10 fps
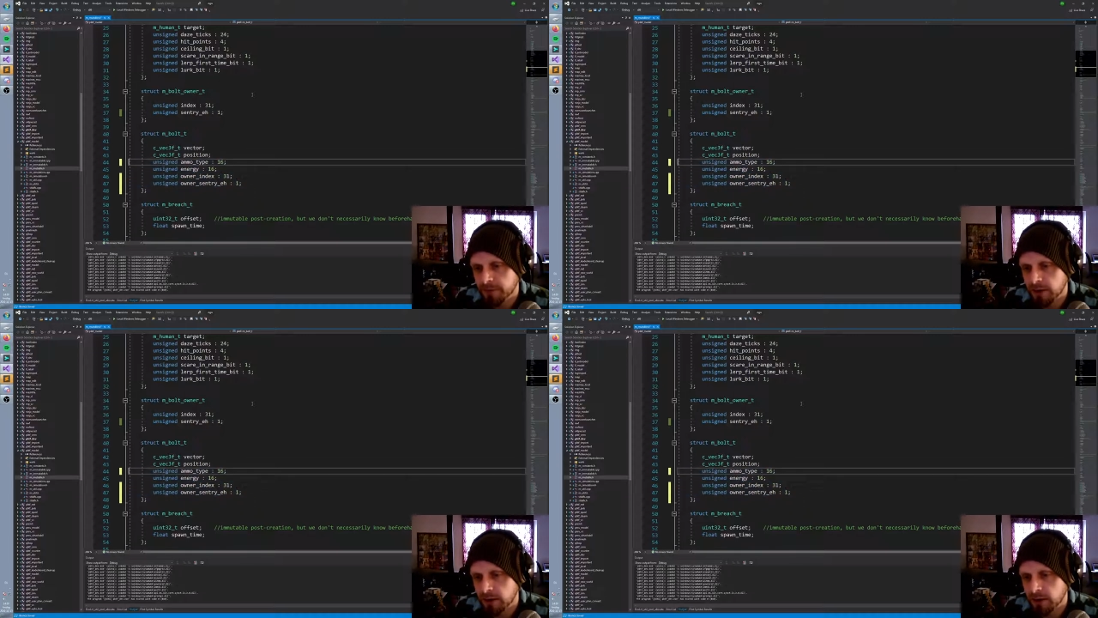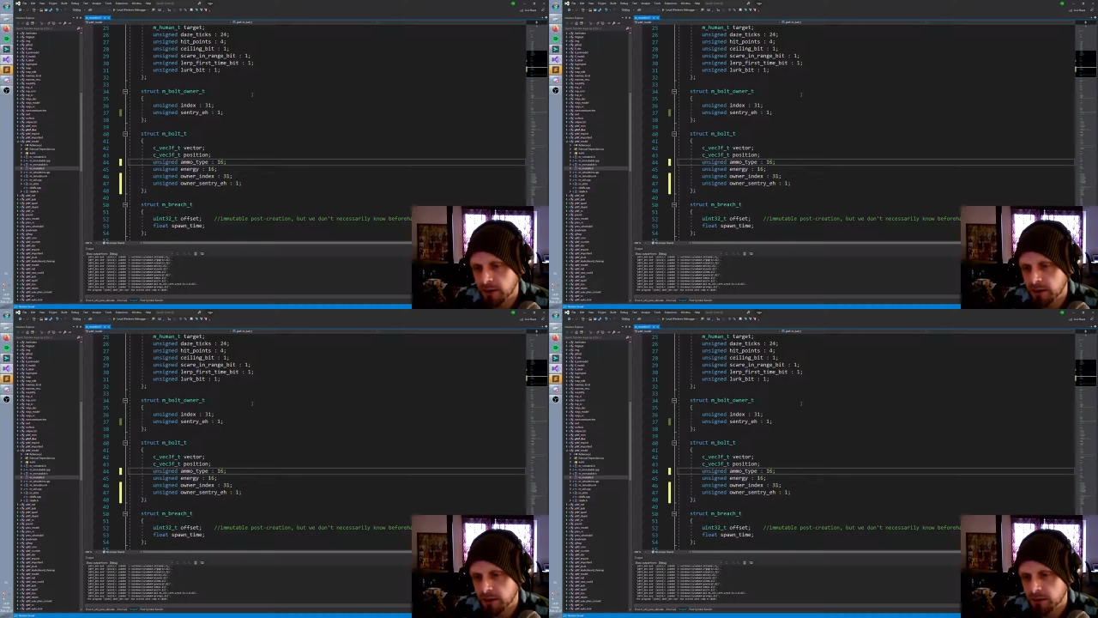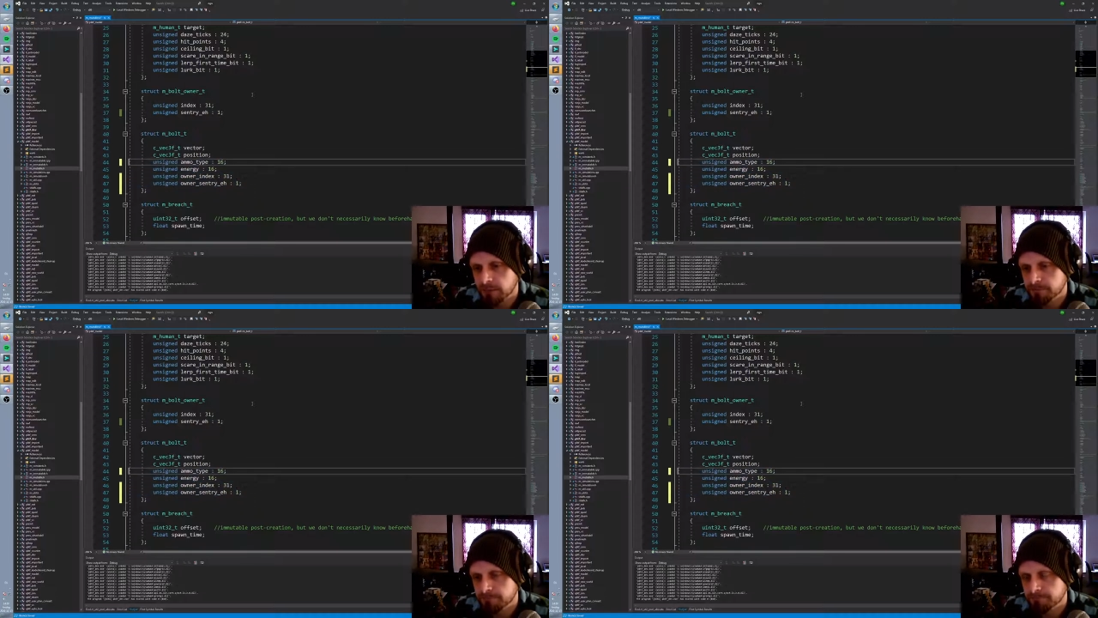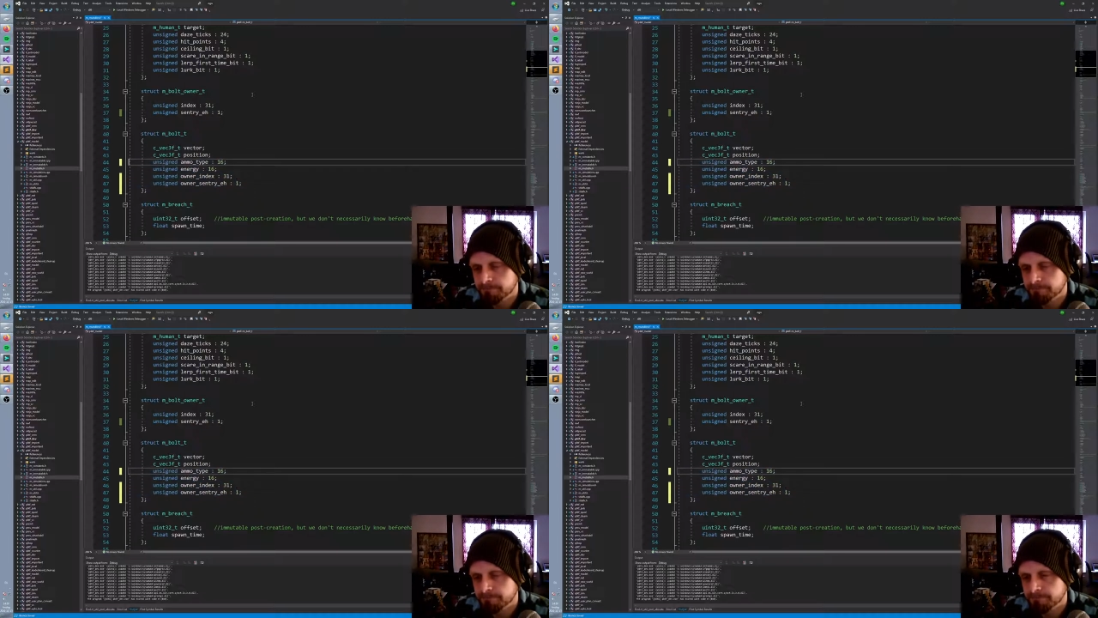
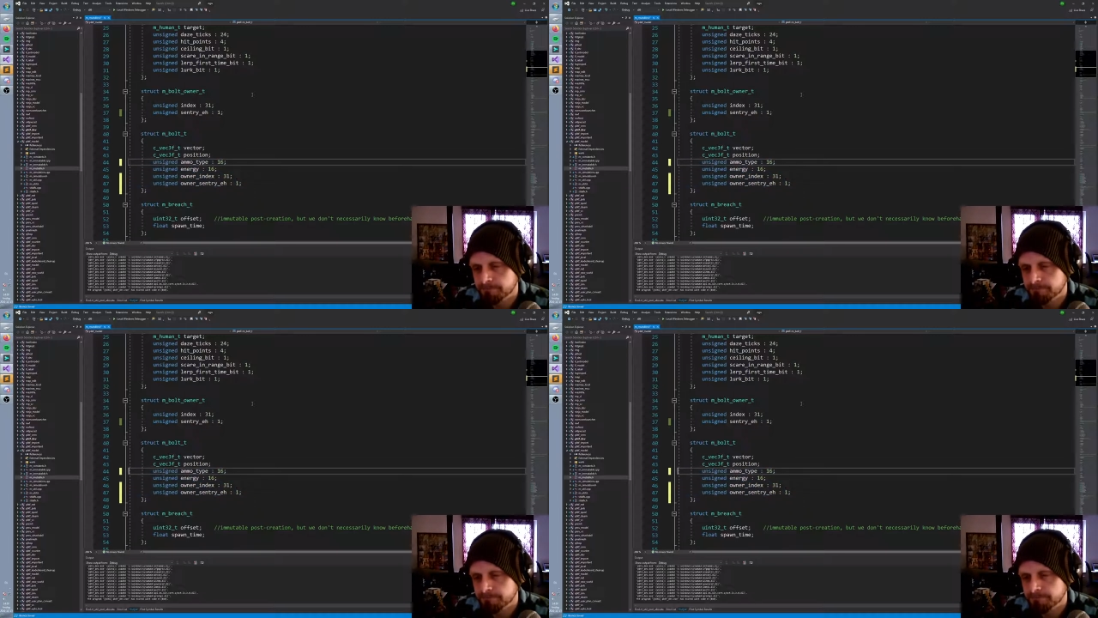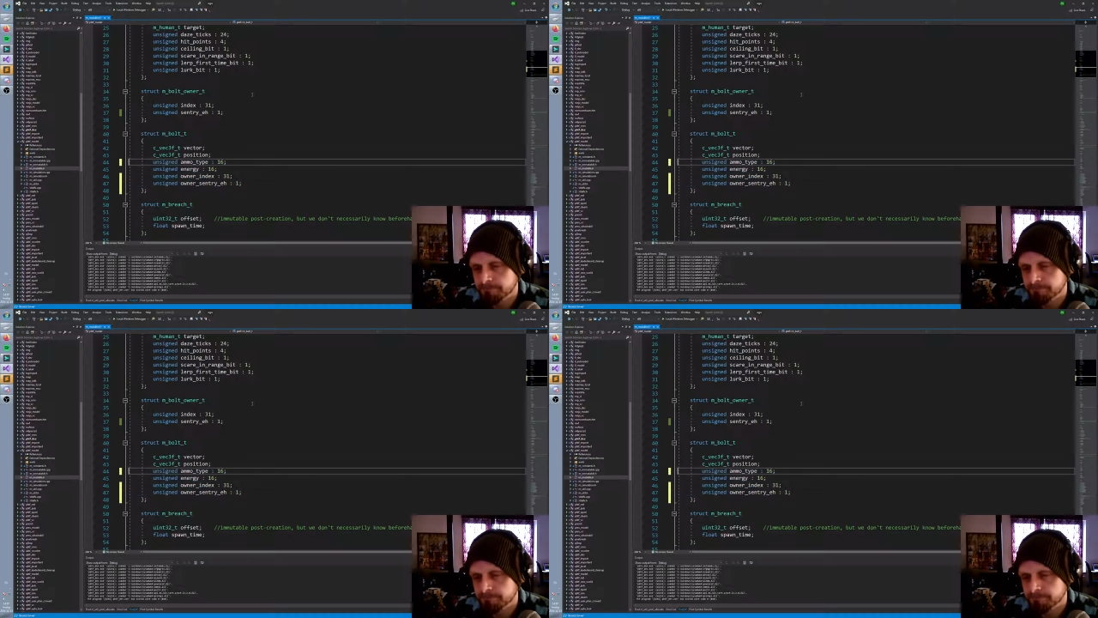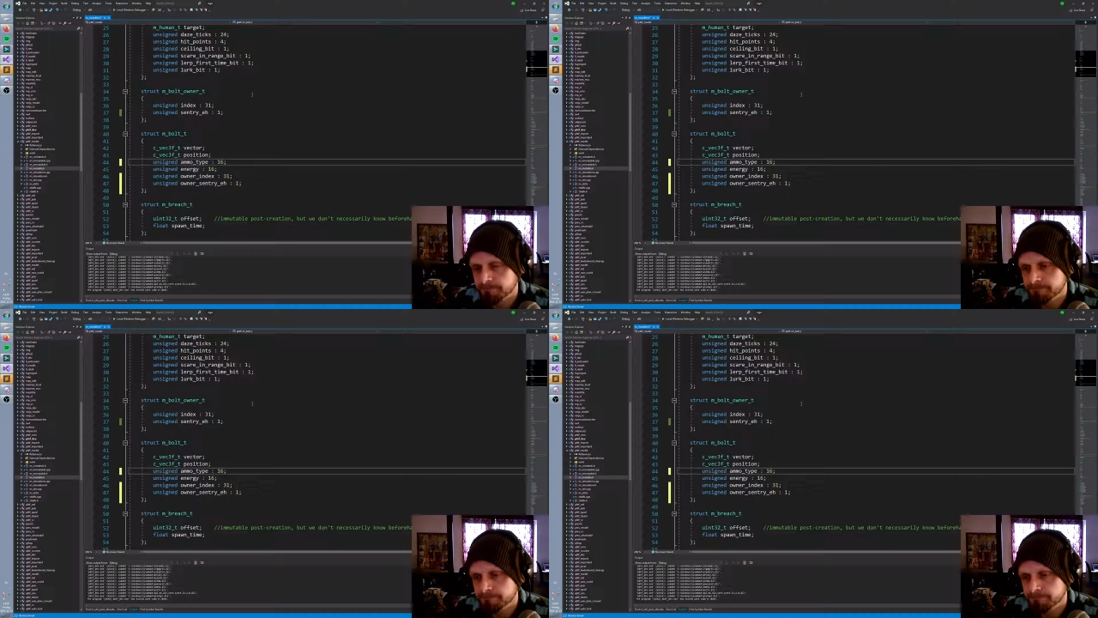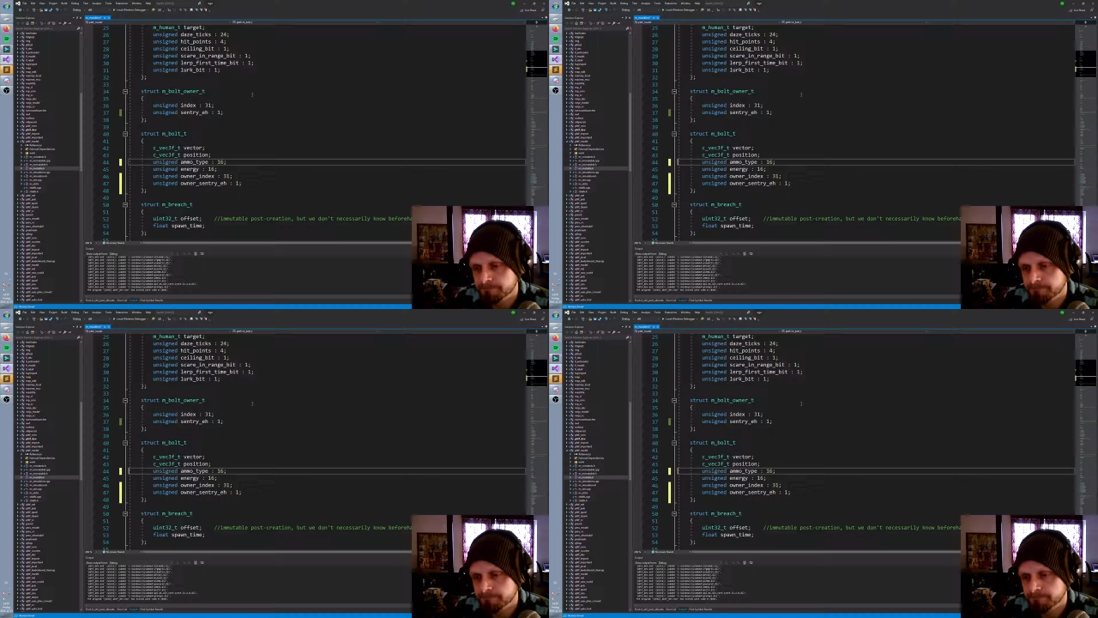
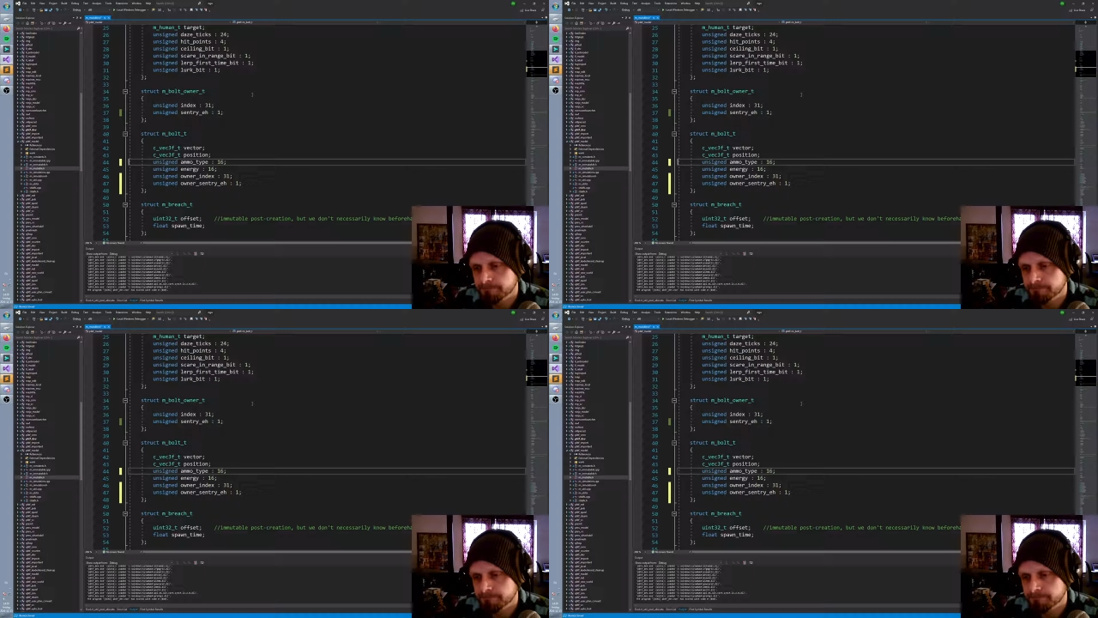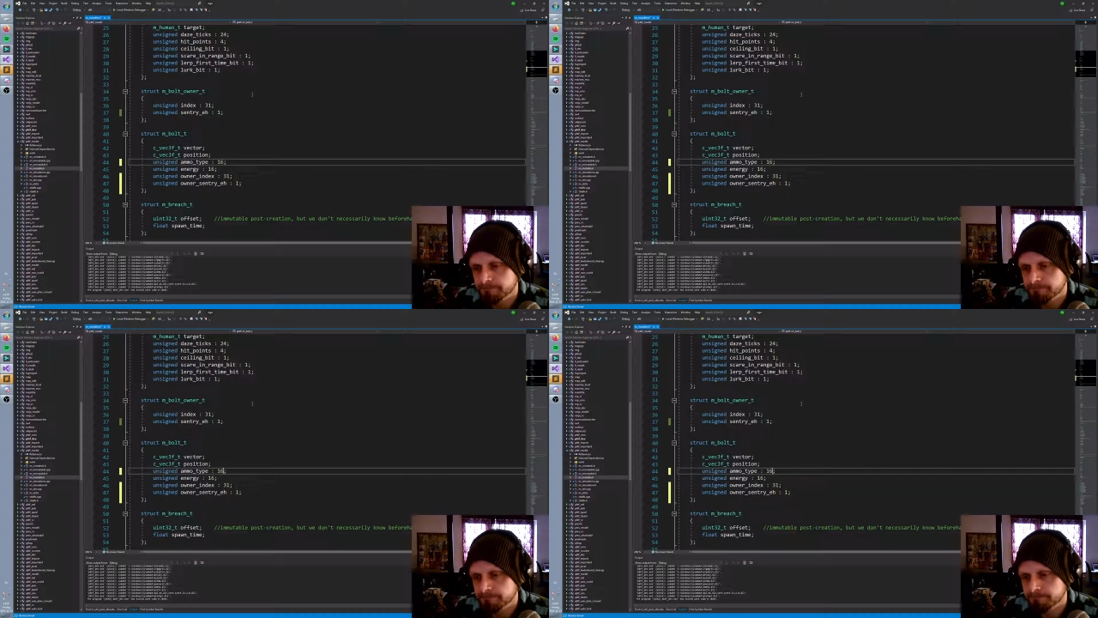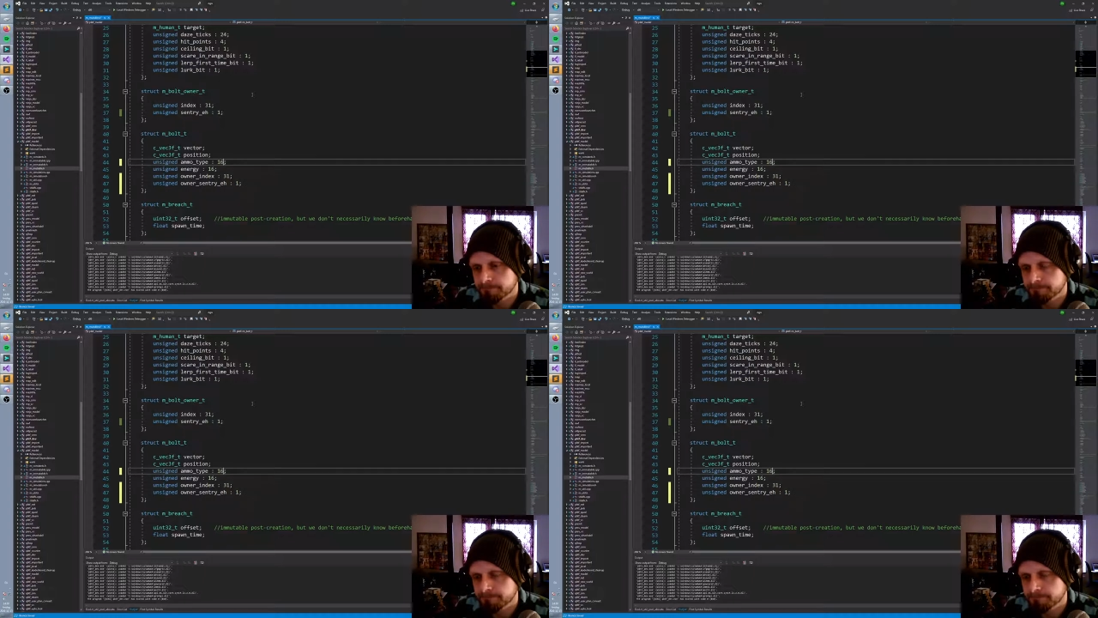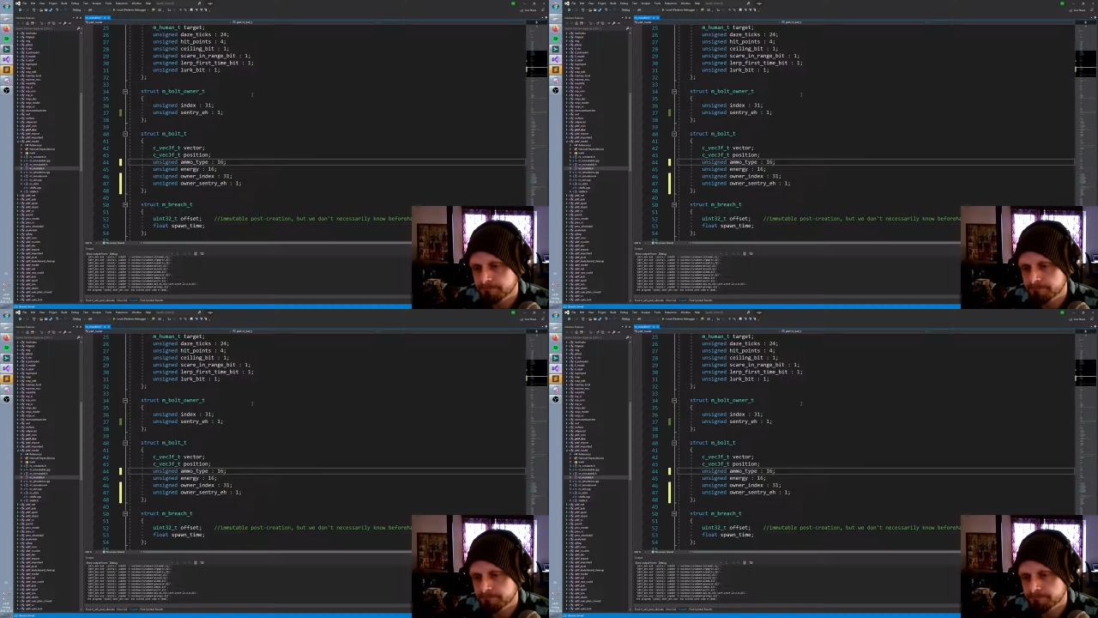
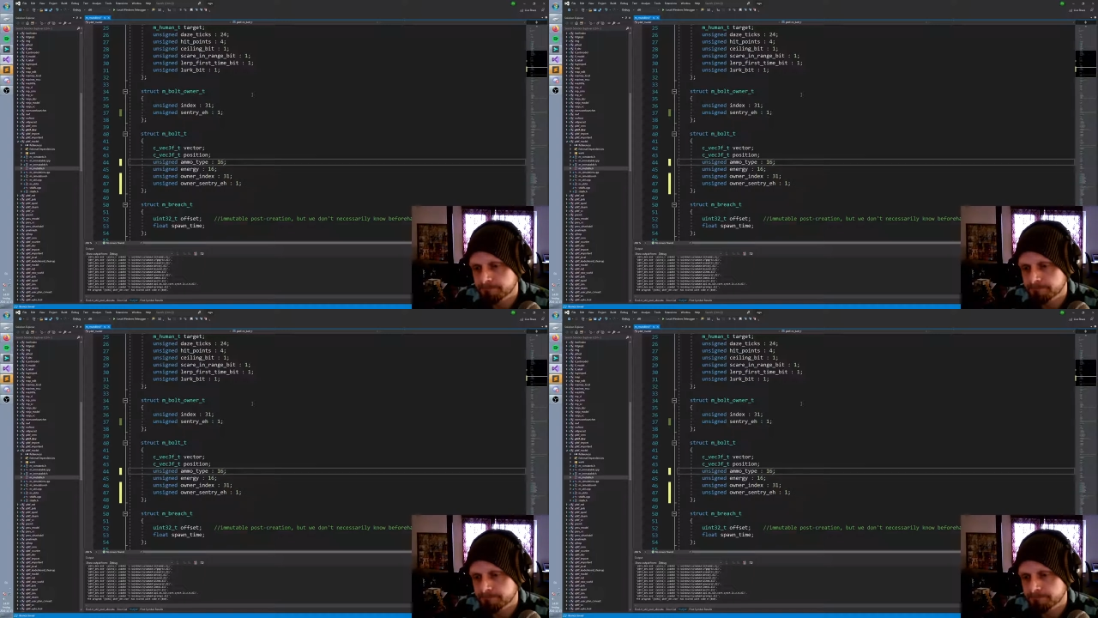Nobody speaks.